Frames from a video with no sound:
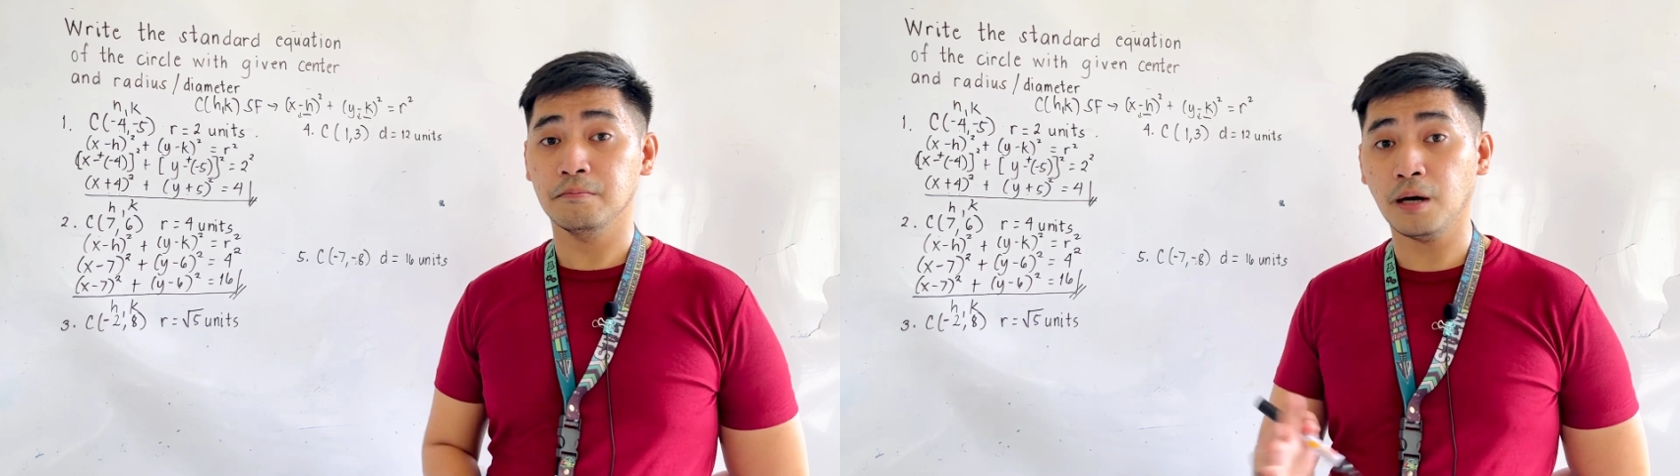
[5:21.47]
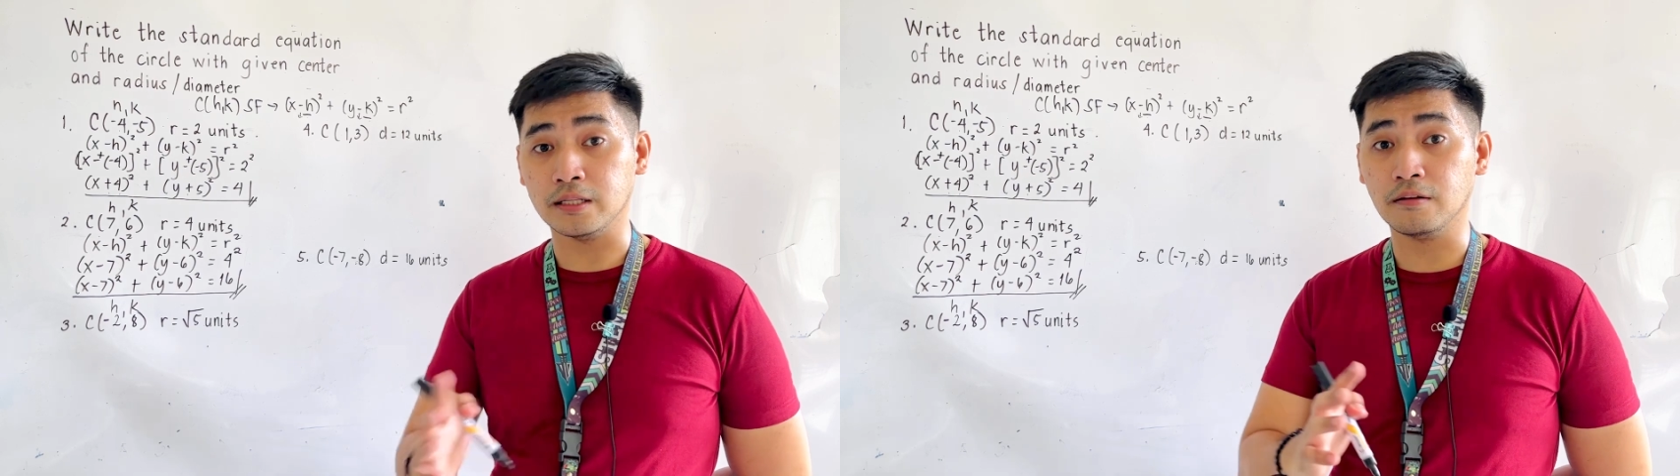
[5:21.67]

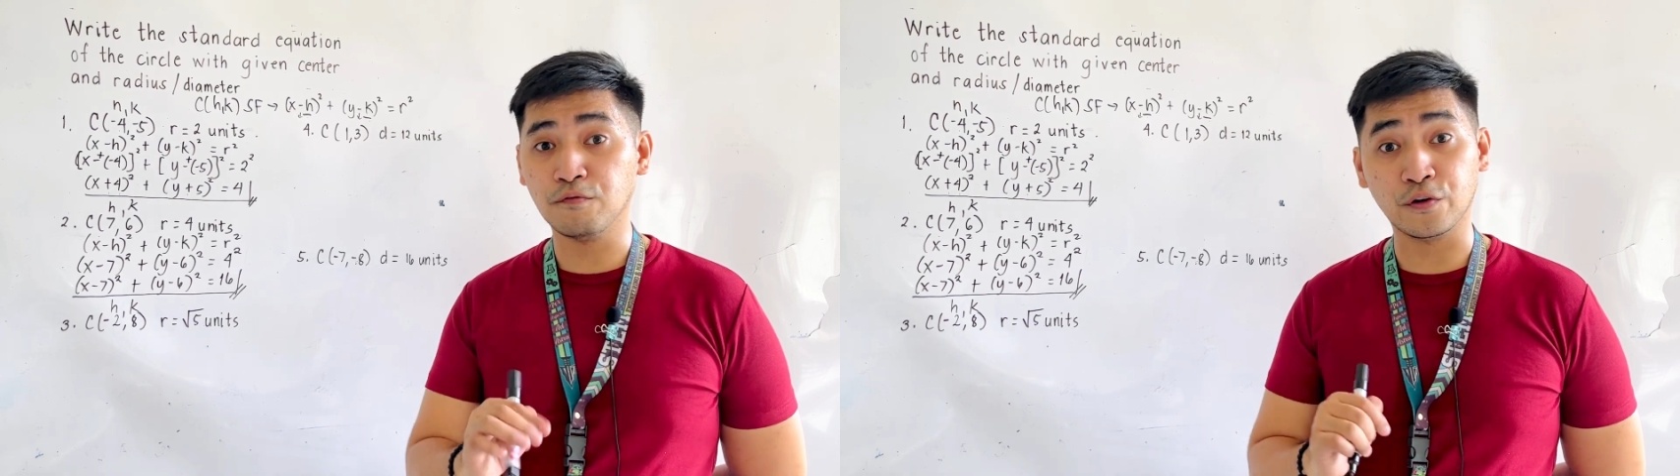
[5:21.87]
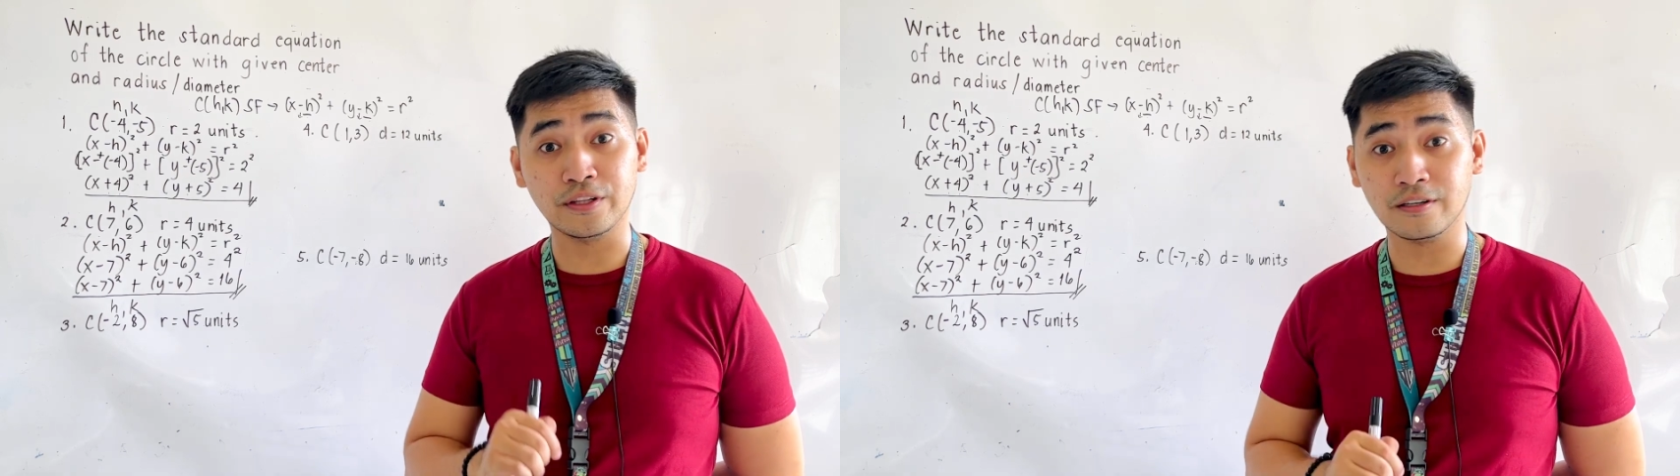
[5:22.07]
But
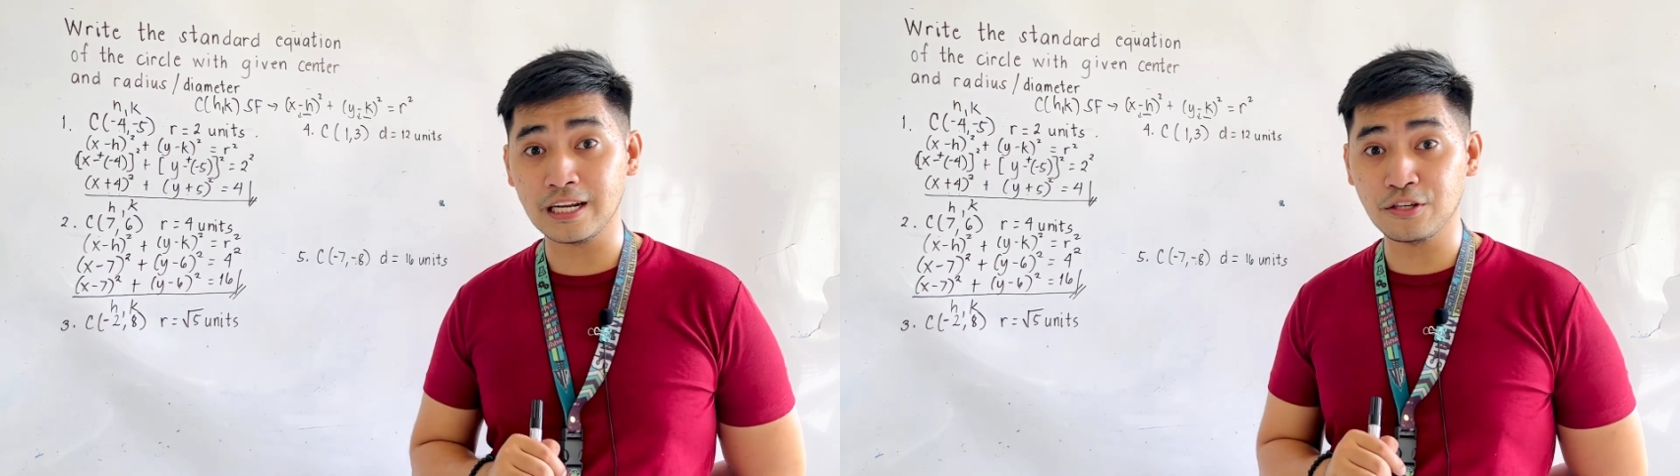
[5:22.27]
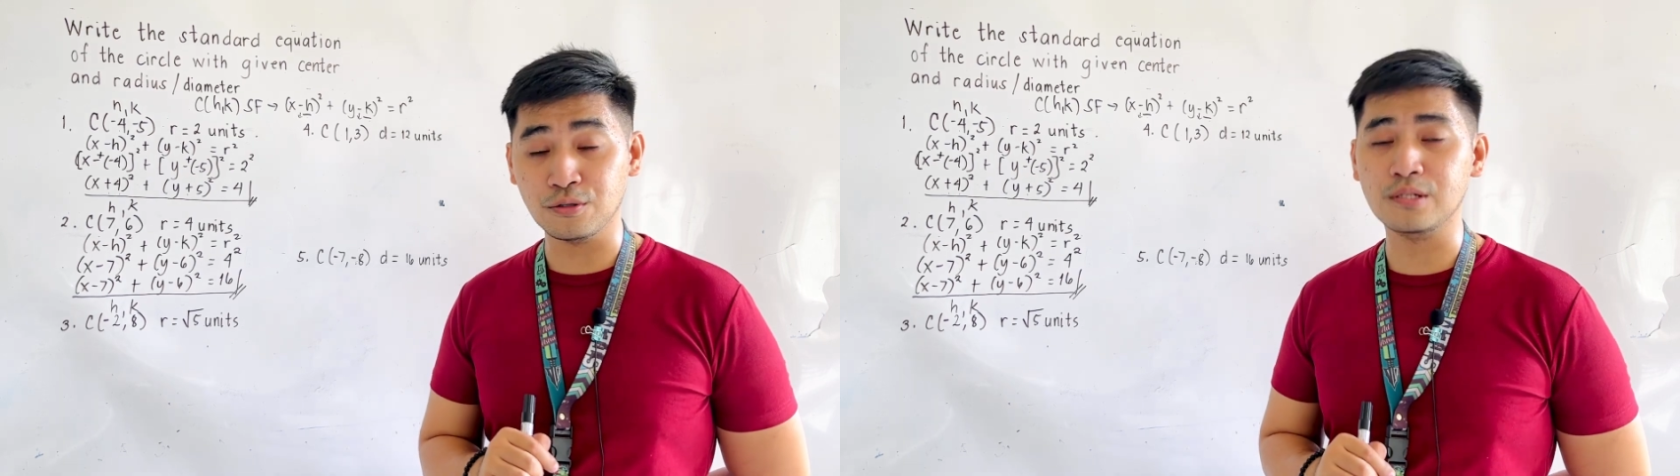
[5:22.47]
for the
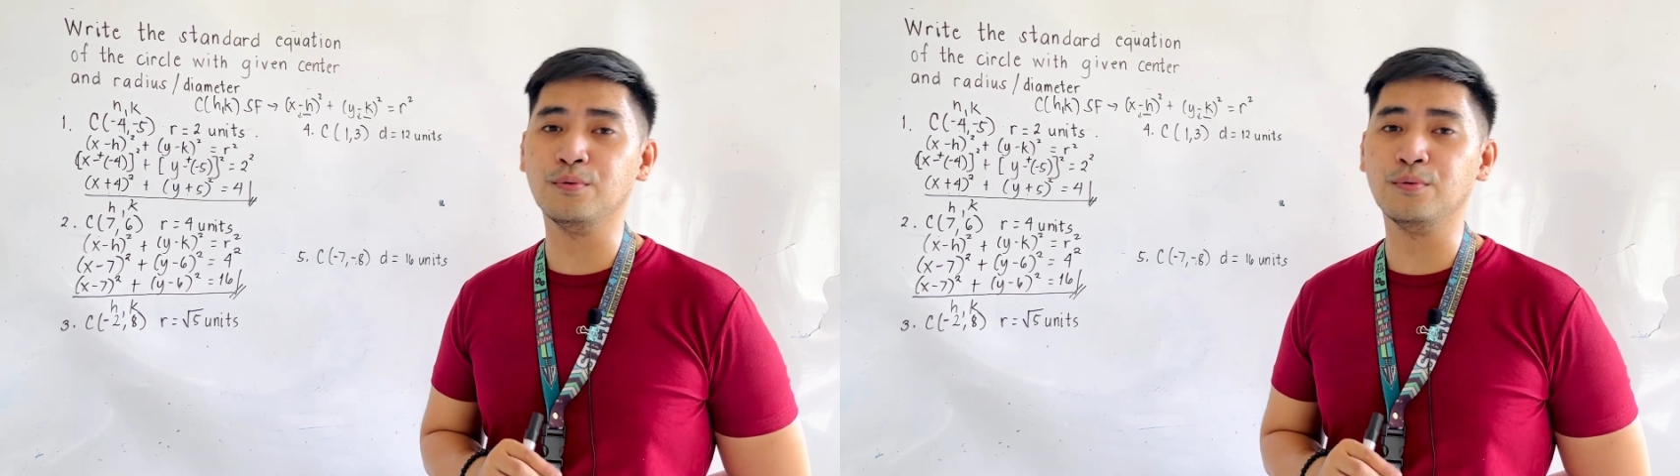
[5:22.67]
radius,